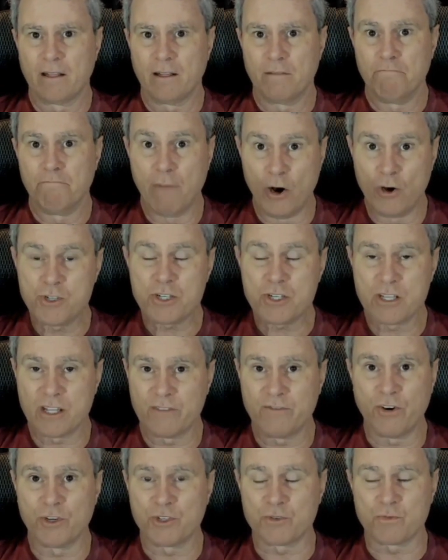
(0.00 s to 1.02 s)
most of the
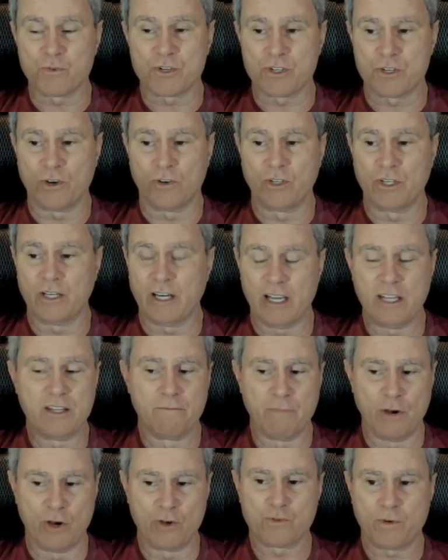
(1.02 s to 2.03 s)
votes were stolen in the
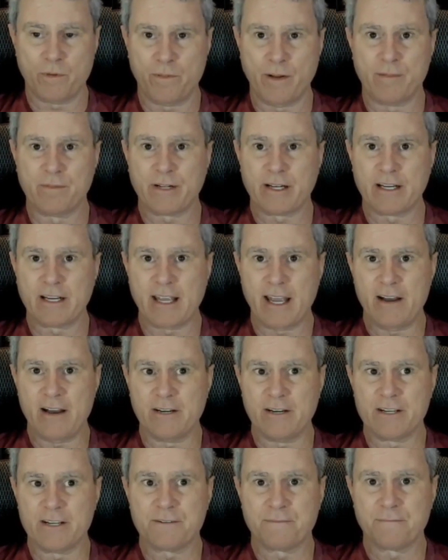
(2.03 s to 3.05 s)
most Republican
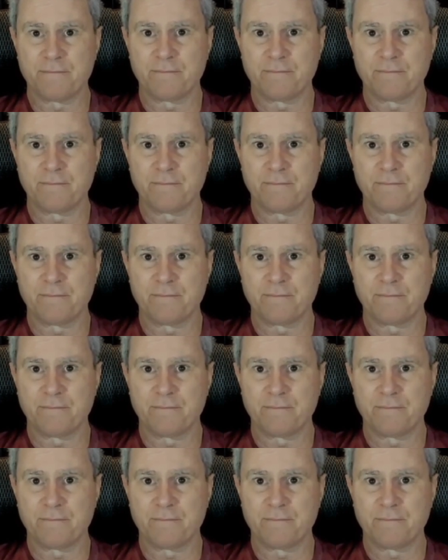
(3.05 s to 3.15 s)
counties.